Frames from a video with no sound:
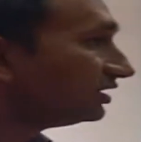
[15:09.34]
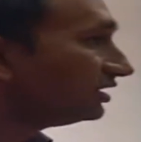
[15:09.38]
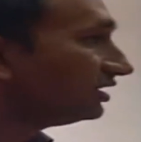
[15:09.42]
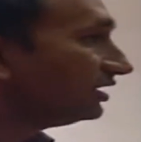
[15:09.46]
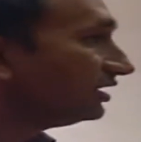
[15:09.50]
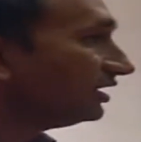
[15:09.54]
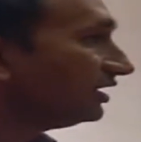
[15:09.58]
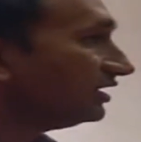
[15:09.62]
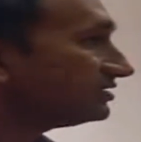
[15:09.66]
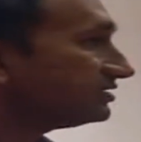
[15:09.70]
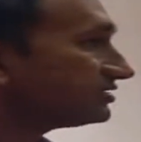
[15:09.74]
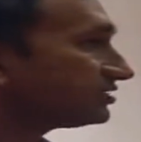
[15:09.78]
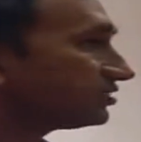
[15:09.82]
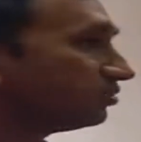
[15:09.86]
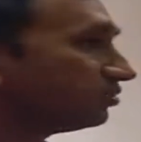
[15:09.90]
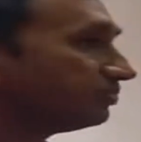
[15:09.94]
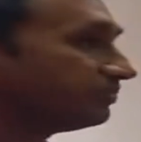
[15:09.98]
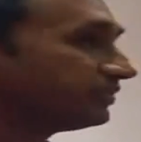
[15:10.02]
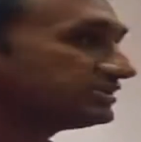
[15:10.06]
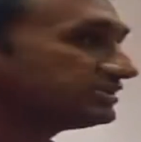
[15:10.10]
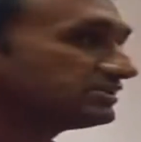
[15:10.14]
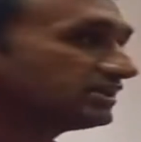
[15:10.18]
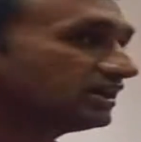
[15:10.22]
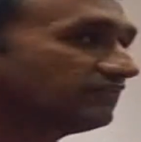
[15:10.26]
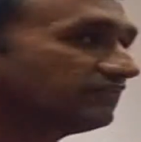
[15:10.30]
is to
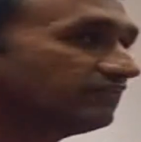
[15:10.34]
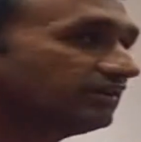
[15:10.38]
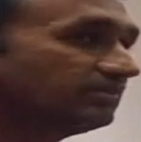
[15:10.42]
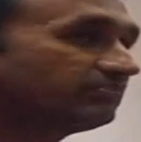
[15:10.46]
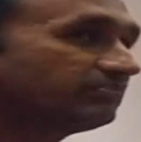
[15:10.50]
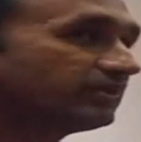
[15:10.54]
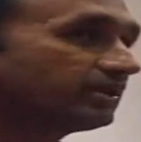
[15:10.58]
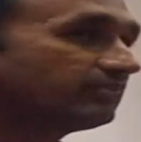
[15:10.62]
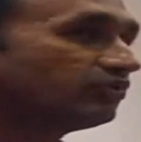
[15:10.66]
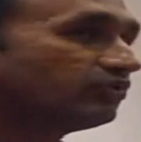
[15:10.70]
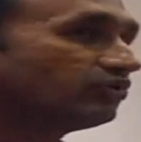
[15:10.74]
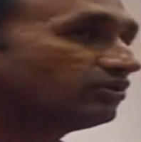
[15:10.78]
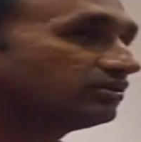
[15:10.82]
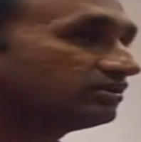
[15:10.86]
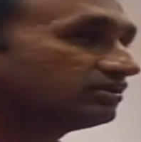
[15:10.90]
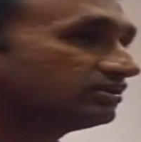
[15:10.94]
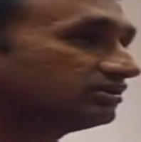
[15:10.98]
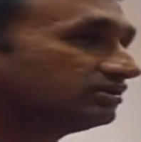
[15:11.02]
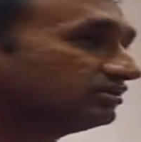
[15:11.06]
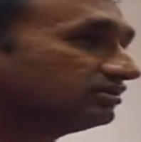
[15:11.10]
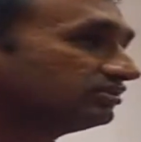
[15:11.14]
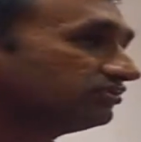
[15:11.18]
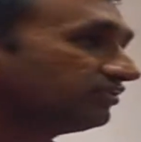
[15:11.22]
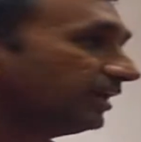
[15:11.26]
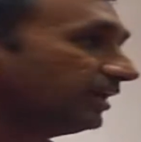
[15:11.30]
preserve and promote
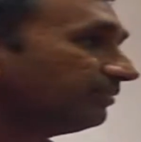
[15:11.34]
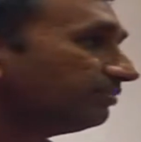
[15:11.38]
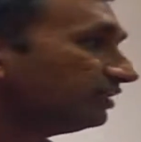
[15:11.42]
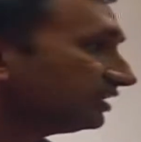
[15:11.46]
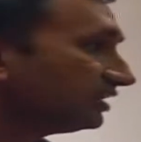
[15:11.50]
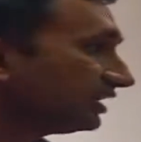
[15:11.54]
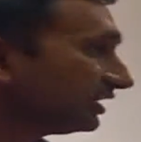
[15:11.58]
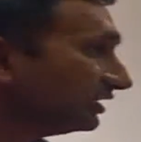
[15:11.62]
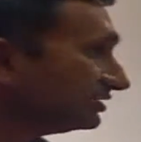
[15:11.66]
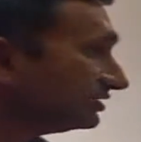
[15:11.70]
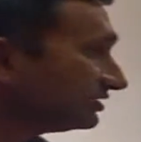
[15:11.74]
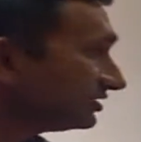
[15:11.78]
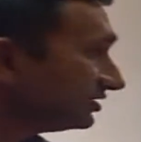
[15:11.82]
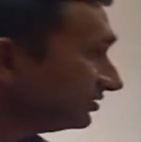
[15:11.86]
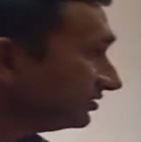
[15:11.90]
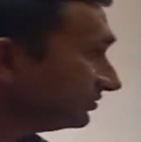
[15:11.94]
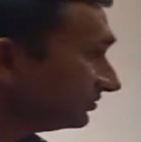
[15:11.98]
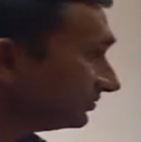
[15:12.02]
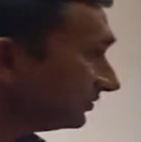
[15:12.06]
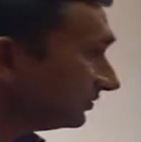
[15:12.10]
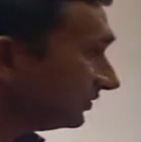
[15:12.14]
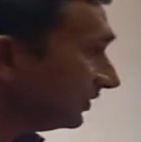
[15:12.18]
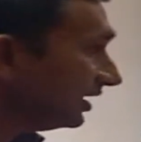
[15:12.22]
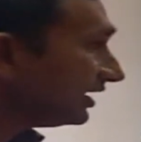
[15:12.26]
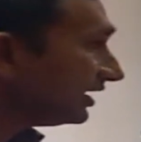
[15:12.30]
tribal culture.
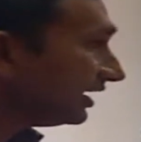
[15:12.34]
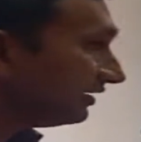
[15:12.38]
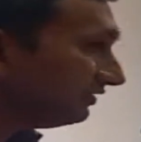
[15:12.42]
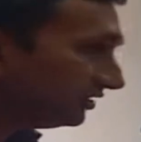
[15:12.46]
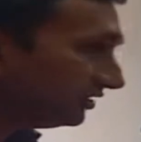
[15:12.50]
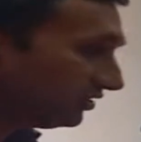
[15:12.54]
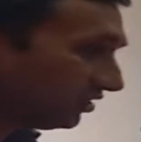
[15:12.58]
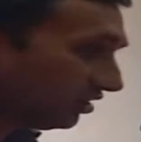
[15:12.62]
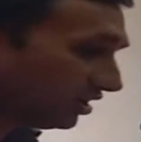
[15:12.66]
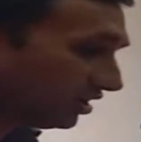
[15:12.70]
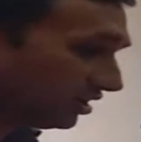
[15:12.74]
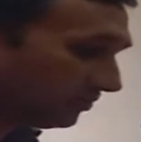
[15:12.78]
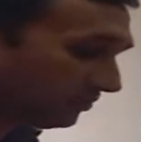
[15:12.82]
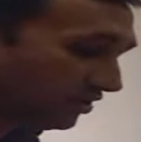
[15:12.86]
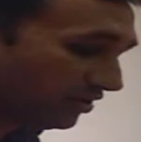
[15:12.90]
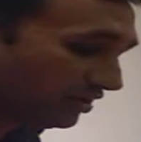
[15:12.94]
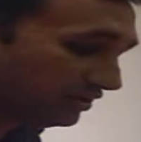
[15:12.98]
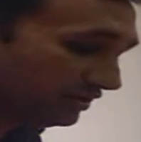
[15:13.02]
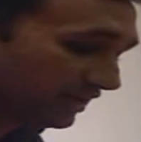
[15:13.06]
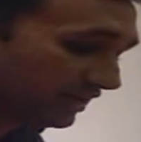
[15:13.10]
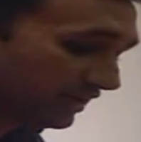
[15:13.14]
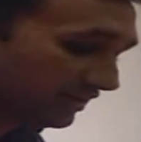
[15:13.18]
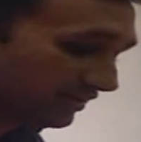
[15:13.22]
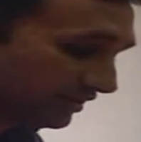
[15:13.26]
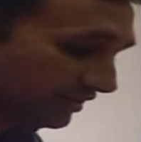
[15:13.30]
And I will talk upon
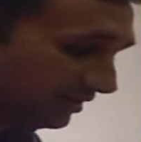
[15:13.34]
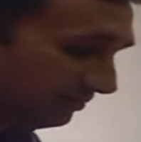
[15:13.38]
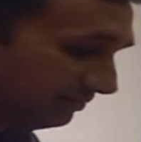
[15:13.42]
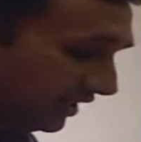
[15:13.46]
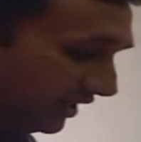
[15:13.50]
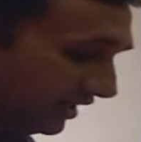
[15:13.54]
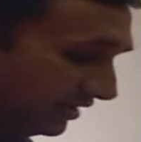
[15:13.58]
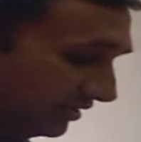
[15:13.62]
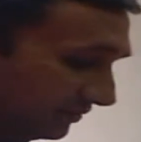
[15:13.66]
that in a bit.